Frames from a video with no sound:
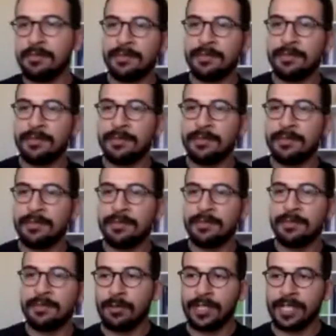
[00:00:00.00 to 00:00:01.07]
before I end,
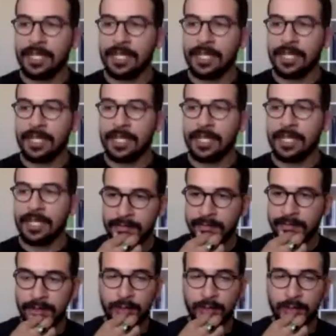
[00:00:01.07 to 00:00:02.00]
I wanna I wanna um,